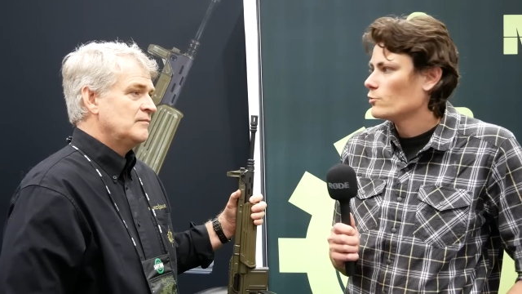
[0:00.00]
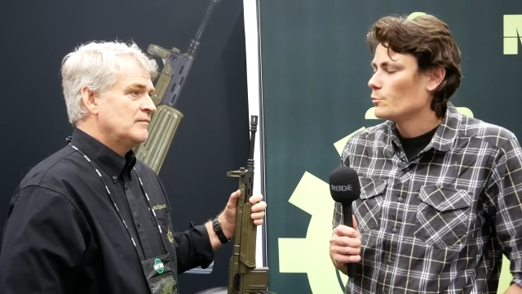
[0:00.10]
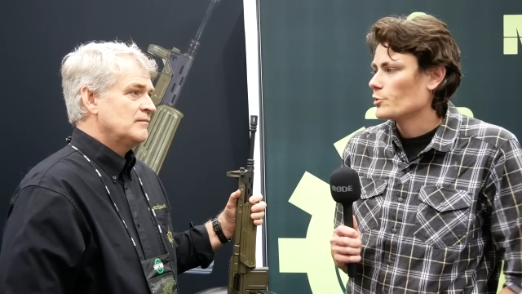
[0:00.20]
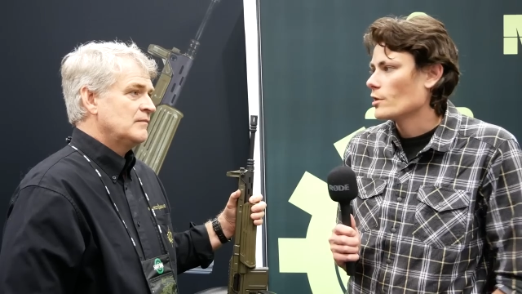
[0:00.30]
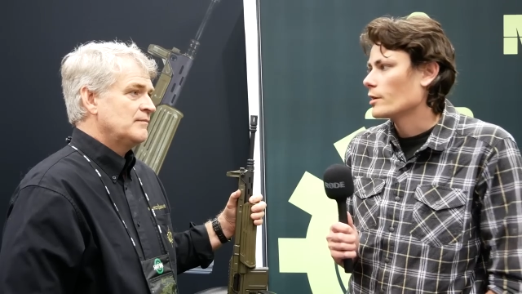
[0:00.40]

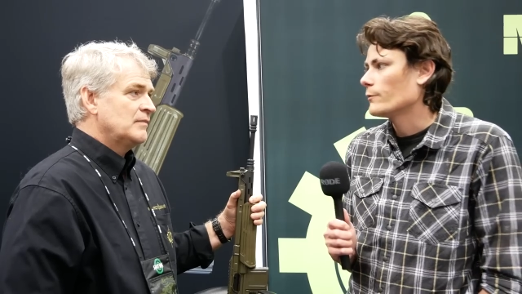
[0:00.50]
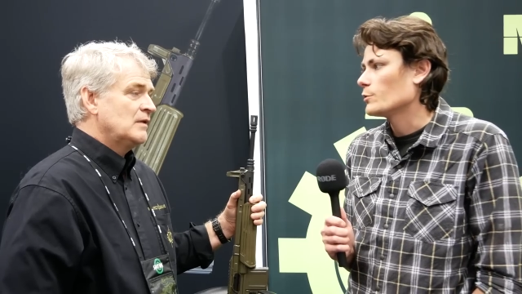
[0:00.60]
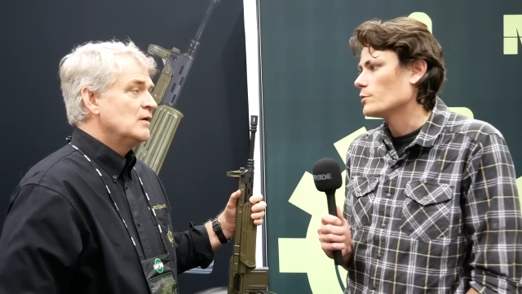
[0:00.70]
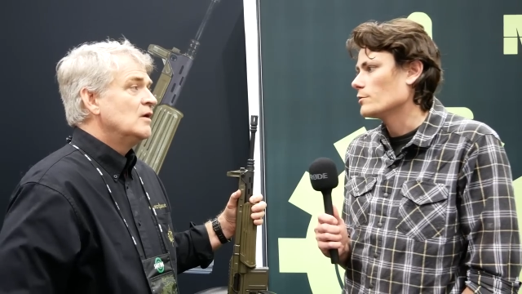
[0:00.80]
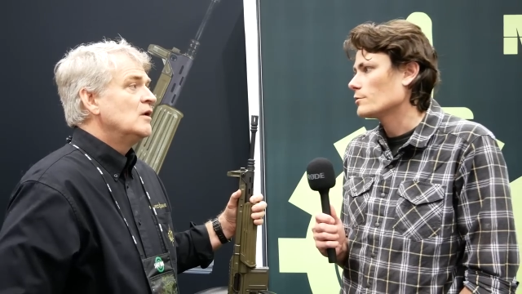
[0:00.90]
Speaker 1: supersonic
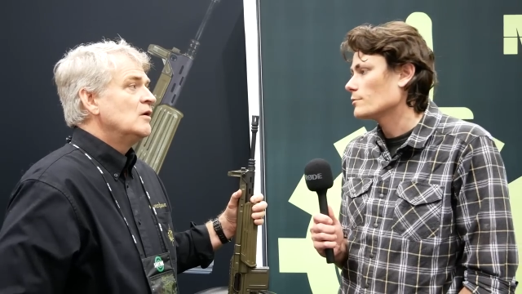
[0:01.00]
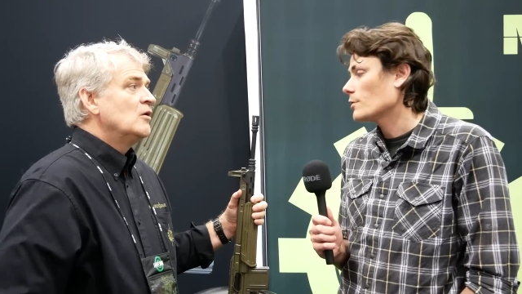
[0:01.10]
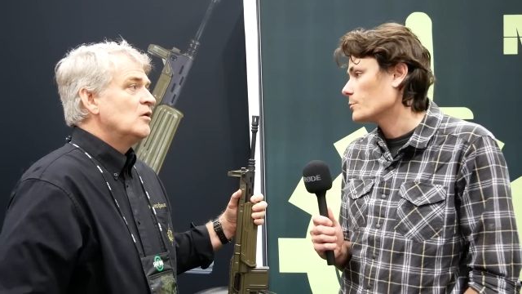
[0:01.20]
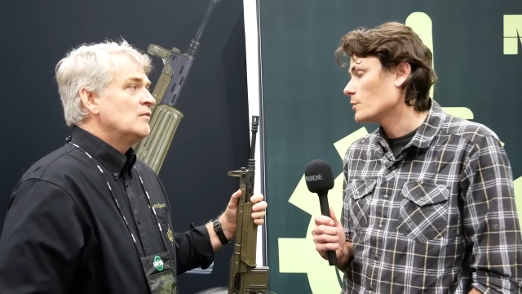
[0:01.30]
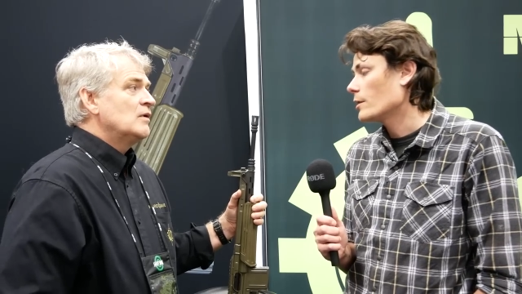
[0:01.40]
versus
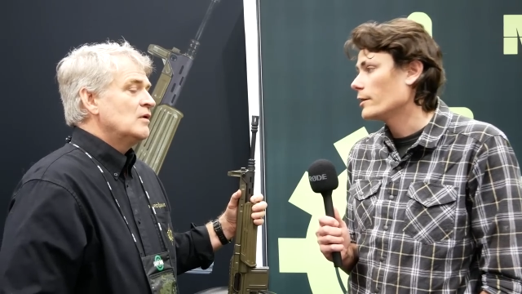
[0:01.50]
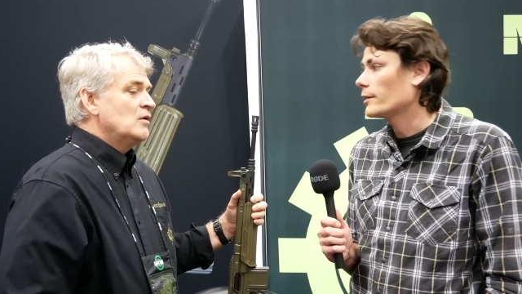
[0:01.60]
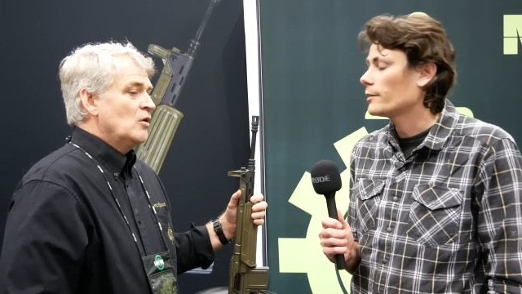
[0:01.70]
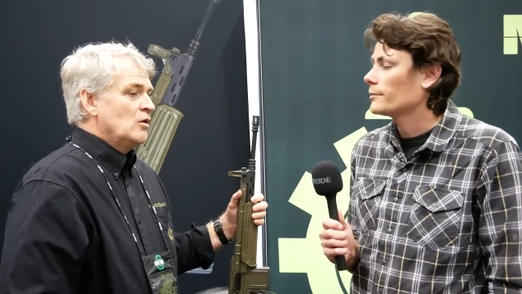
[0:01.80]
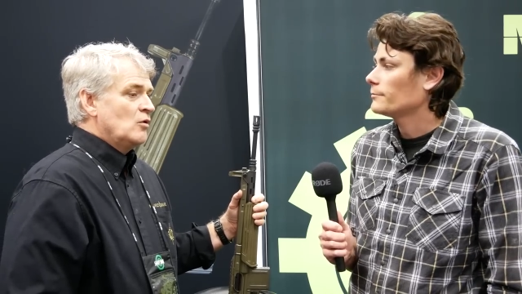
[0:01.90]

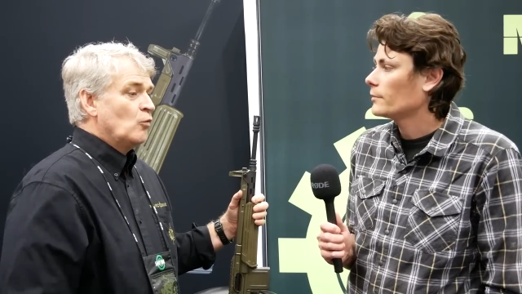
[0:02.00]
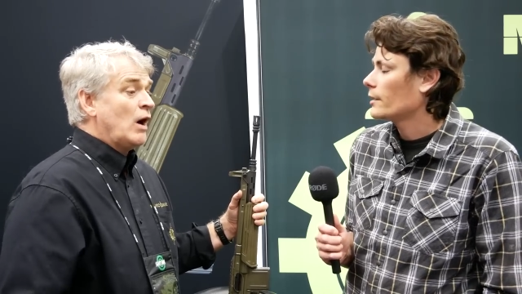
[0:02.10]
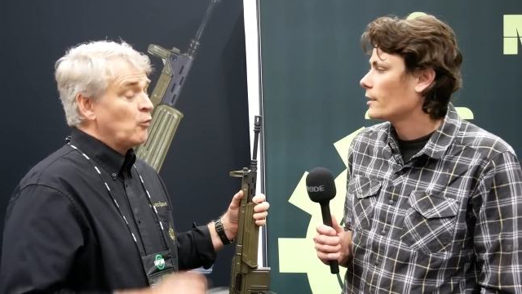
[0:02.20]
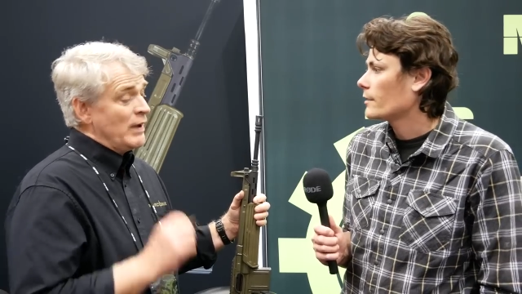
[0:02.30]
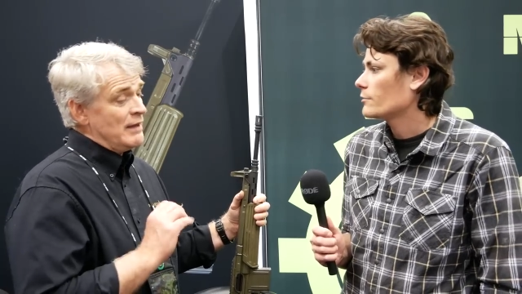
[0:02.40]
subsonic
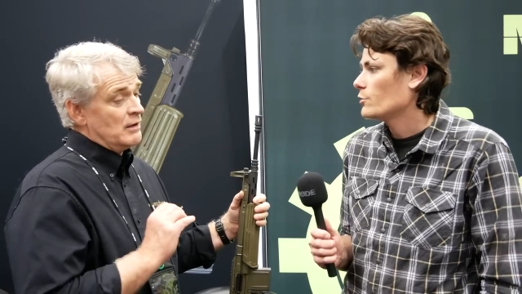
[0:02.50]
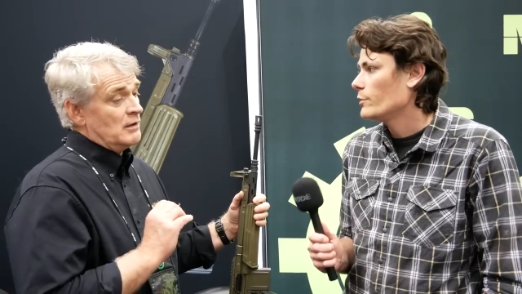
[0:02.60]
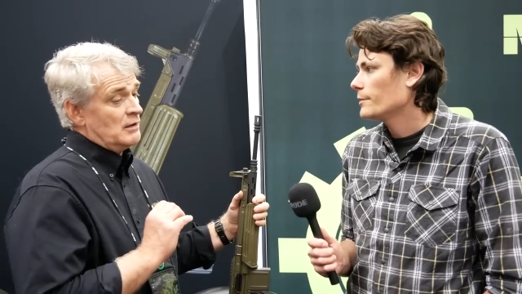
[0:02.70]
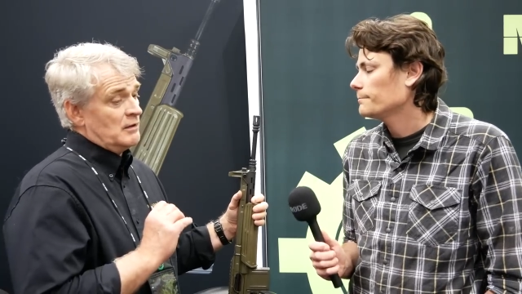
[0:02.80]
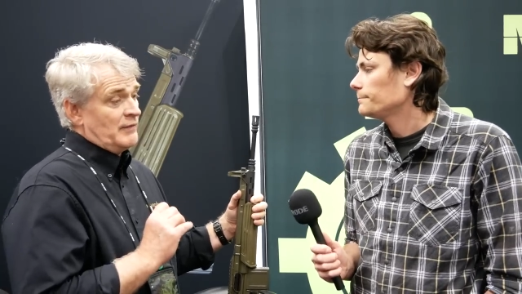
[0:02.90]
what we,
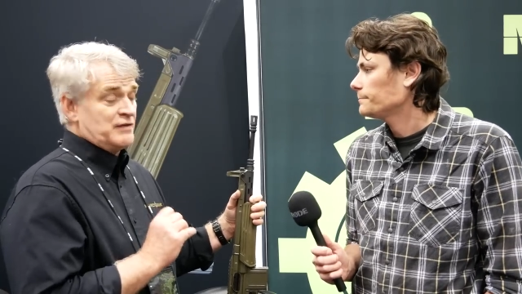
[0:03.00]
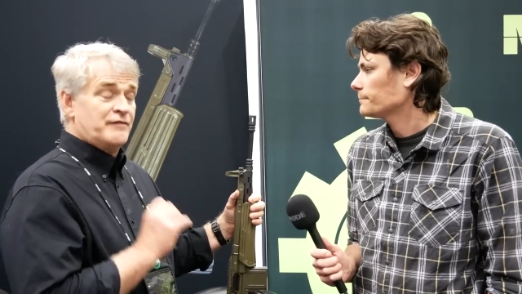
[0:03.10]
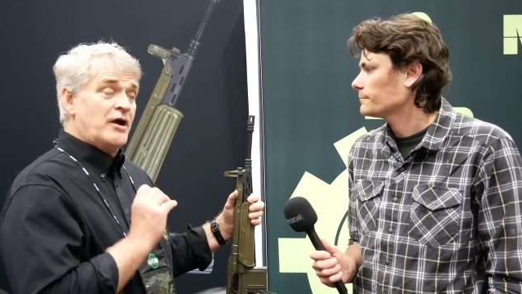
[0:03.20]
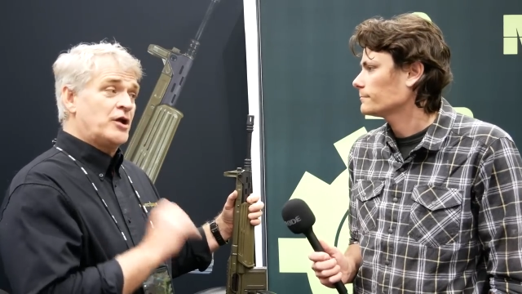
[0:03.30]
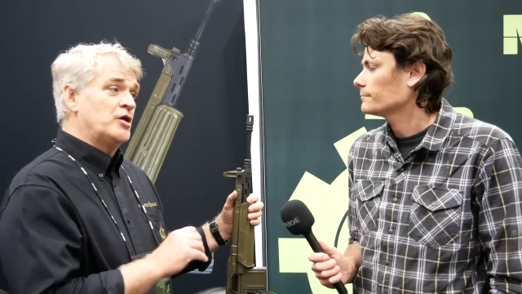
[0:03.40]
tuning?
Speaker 2: That's
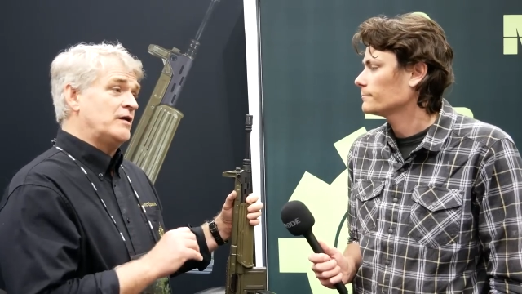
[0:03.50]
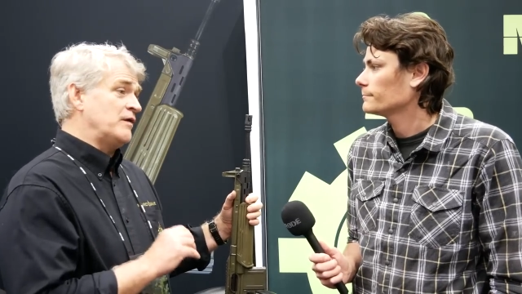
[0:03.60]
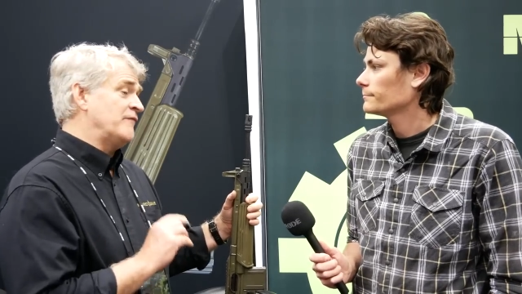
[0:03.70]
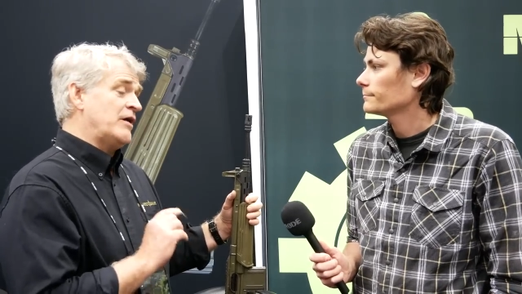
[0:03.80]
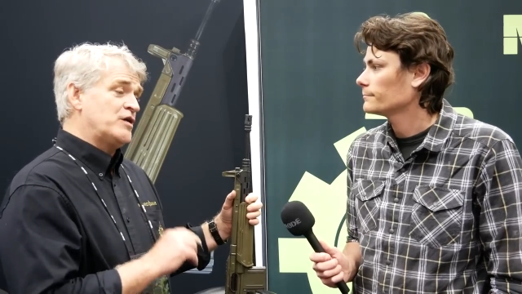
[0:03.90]
very
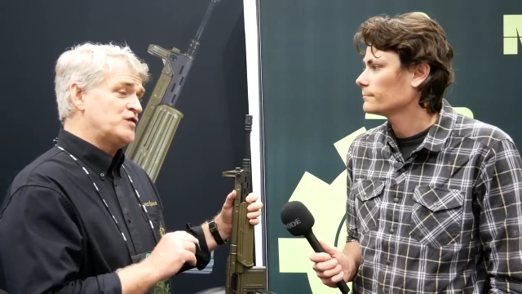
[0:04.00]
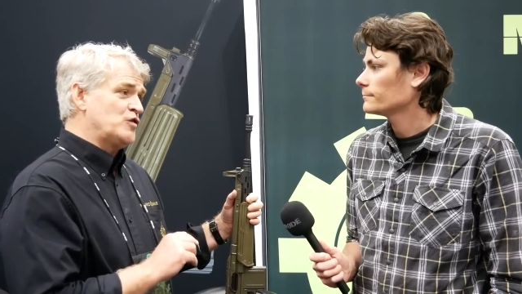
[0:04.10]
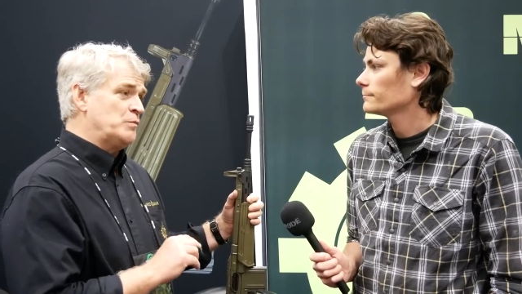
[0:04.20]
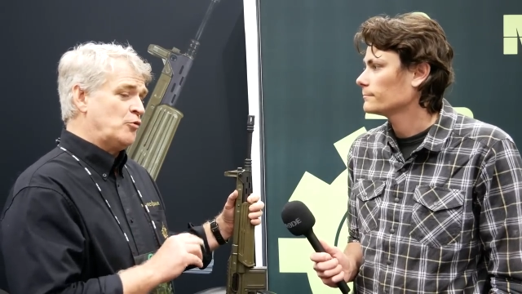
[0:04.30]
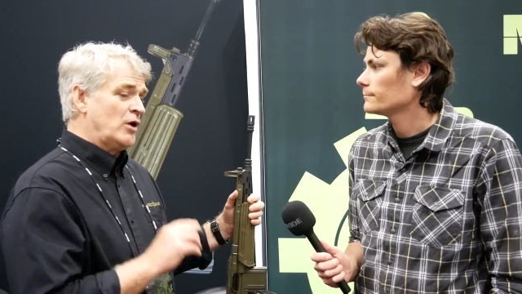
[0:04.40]
good, very
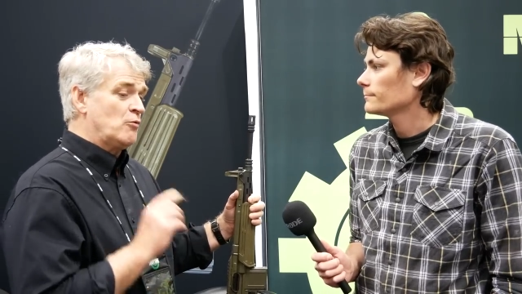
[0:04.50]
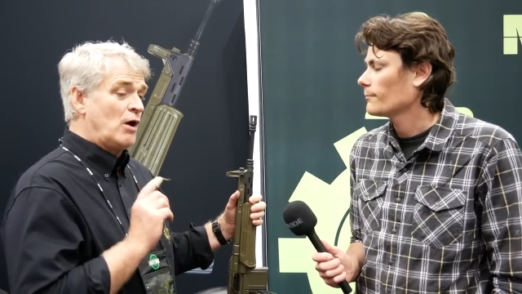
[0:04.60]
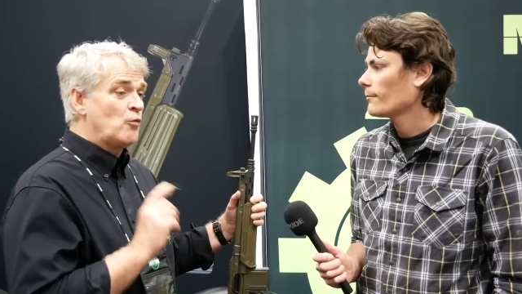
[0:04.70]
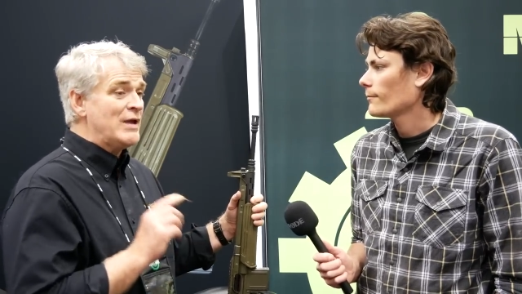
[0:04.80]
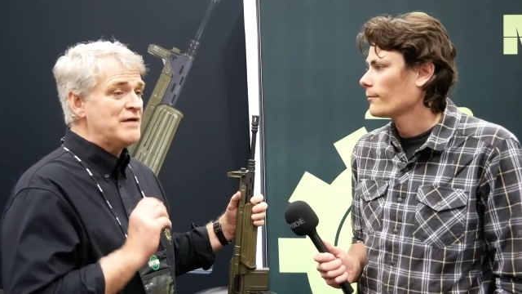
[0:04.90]
astute point.
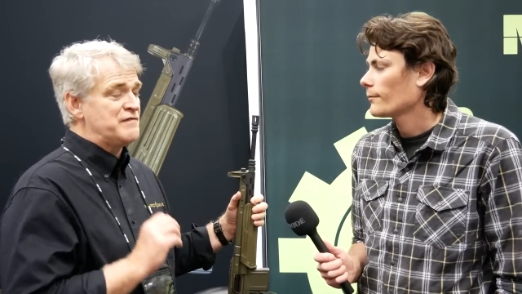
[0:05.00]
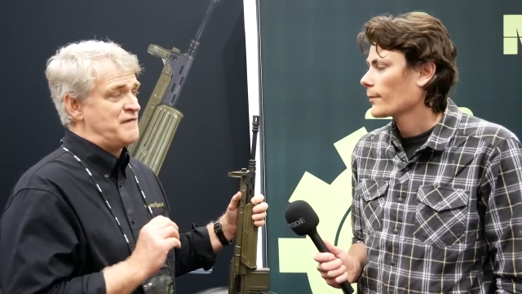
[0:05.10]
What we have